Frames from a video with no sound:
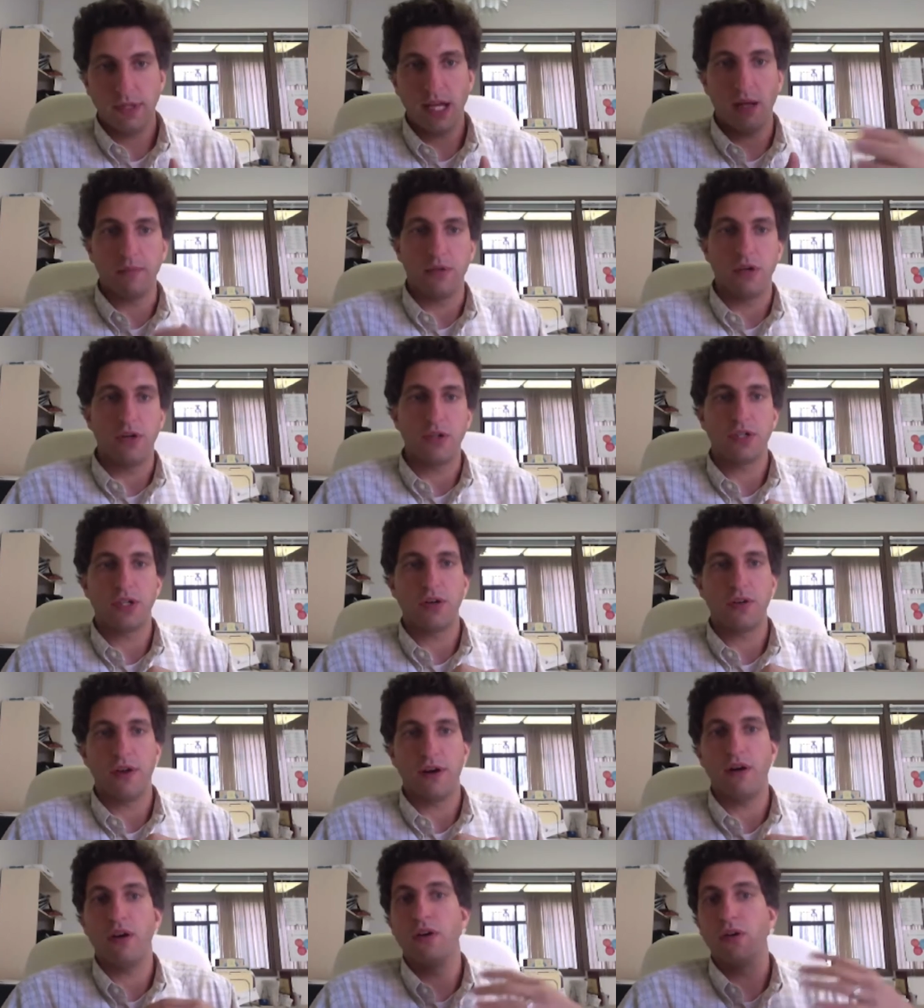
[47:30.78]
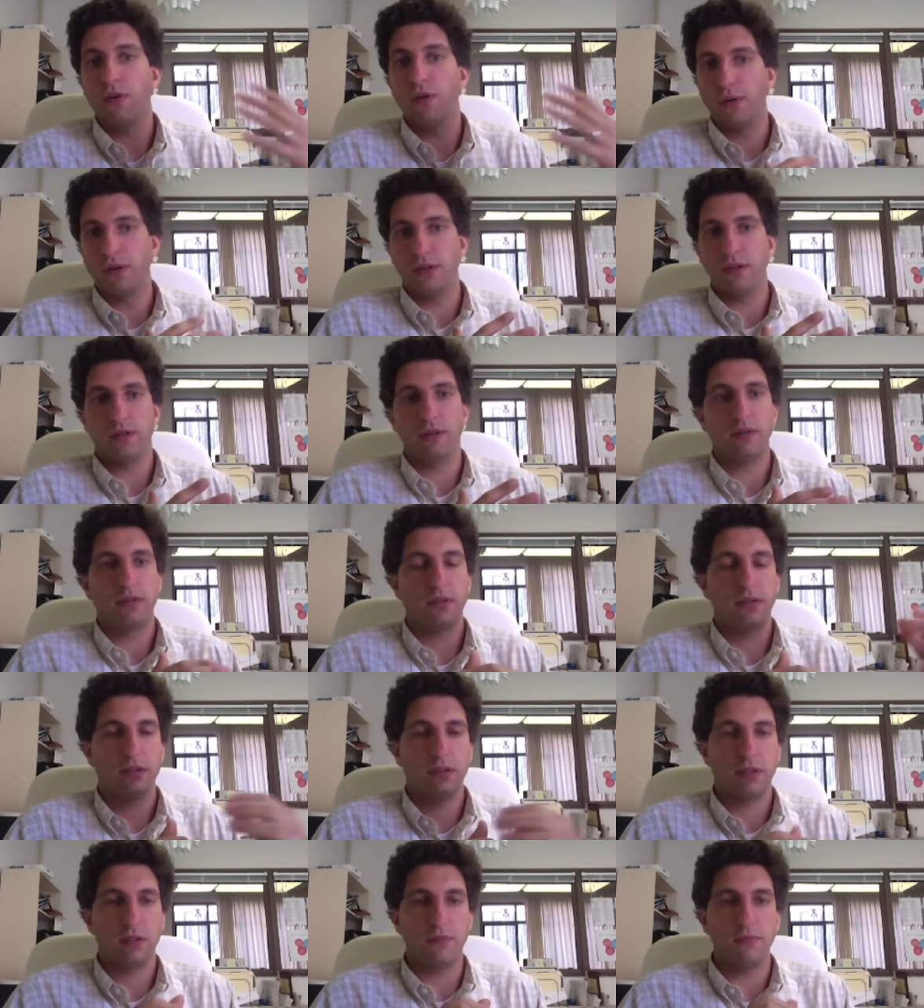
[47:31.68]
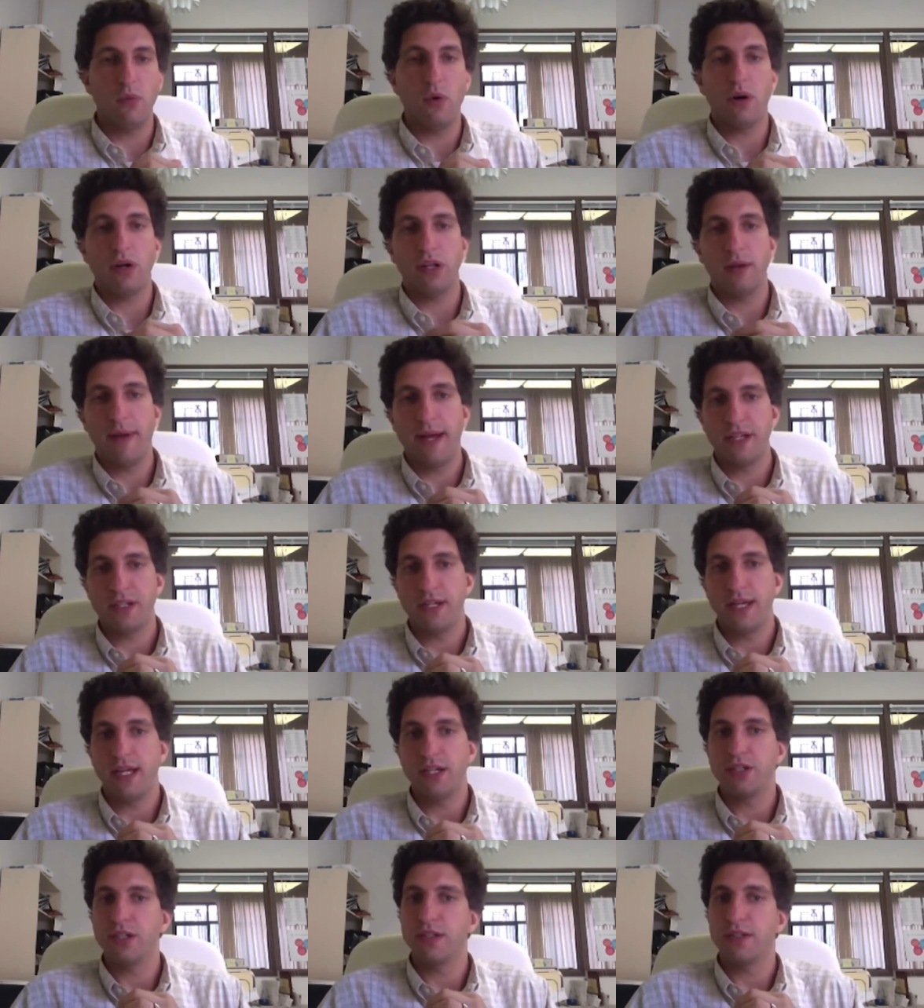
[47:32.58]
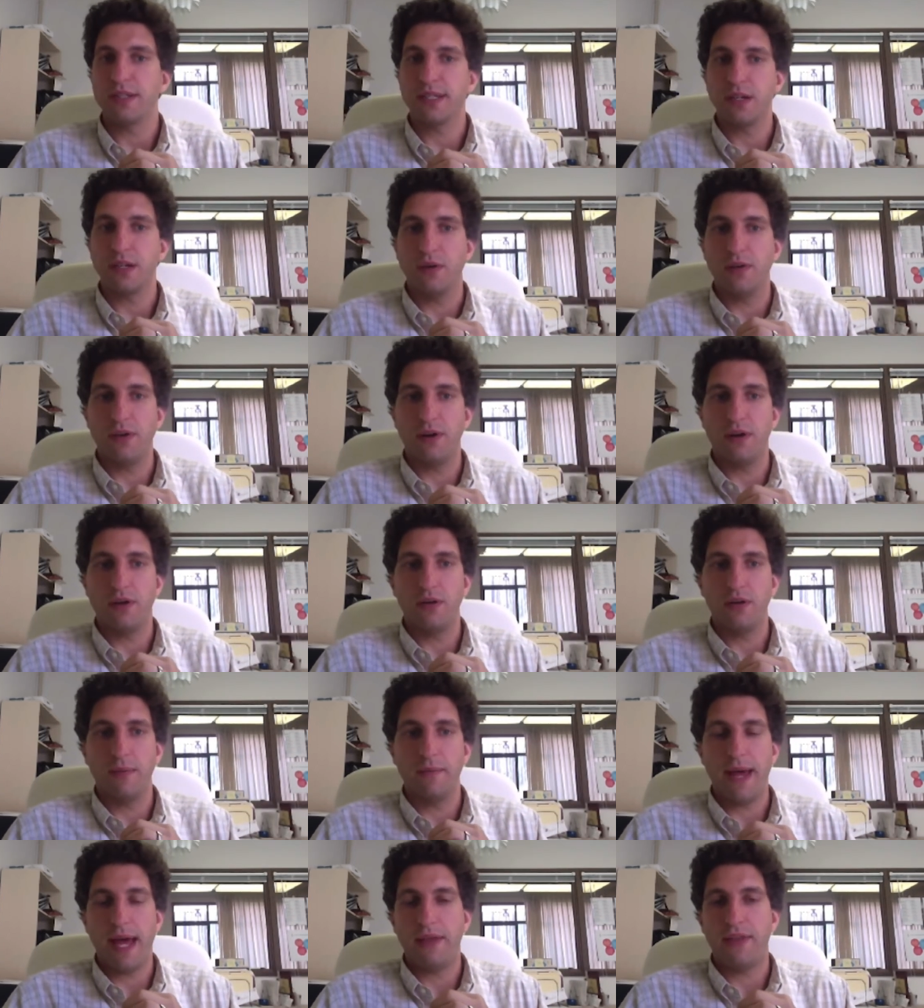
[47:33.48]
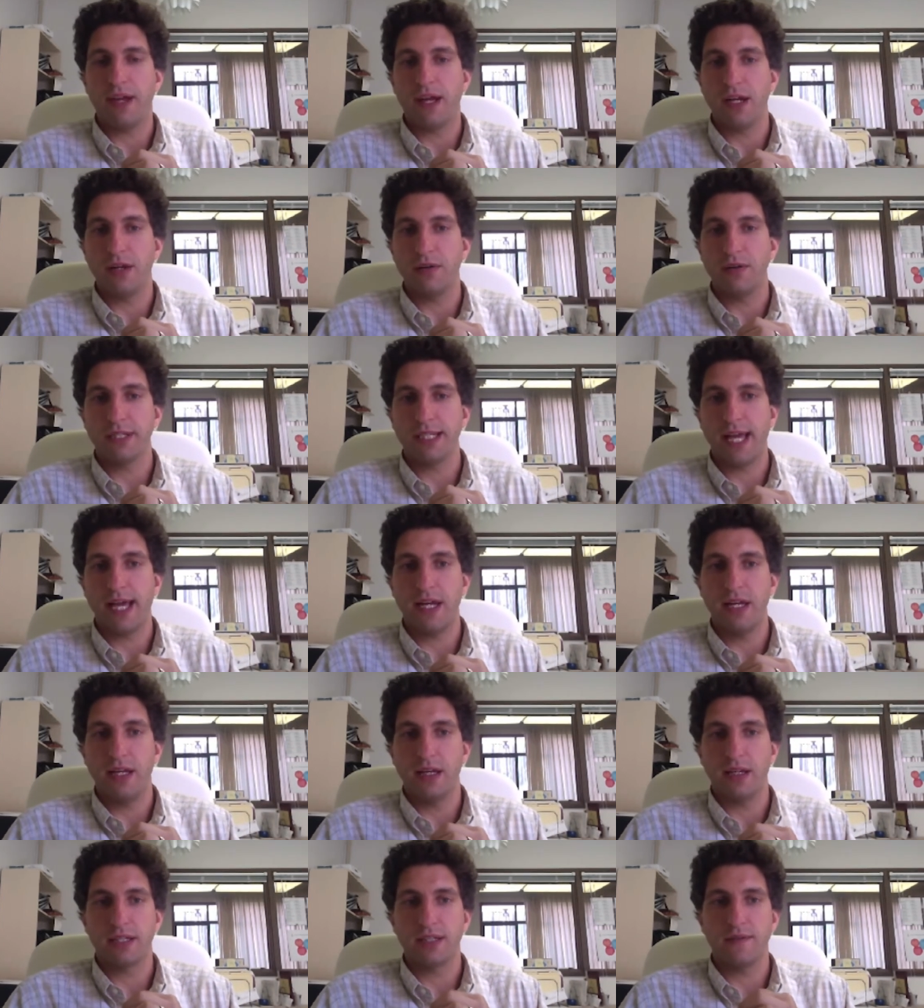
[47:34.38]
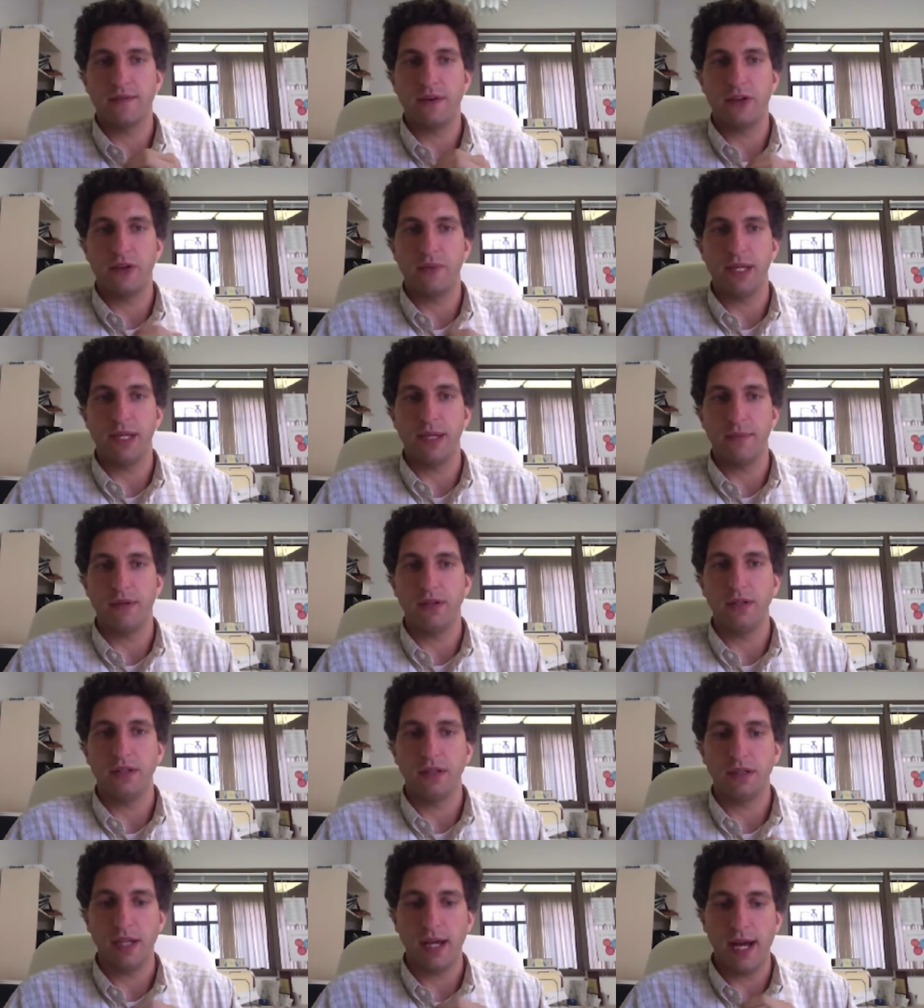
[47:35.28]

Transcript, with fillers: help nurture their own moral imaginations, you know, and their own empathic understandings of other people.